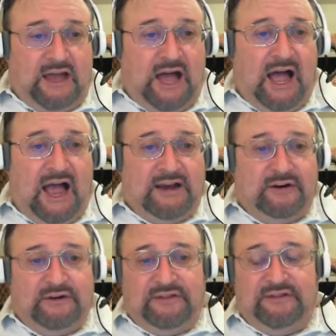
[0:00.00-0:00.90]

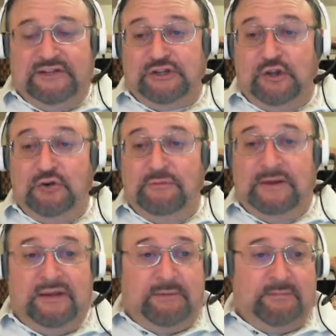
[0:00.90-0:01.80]
higher this
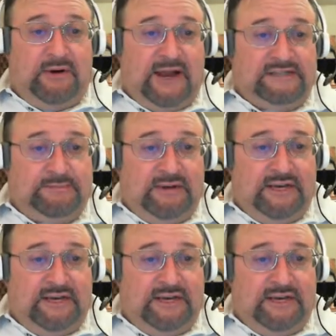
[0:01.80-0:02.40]
lumen number has to be.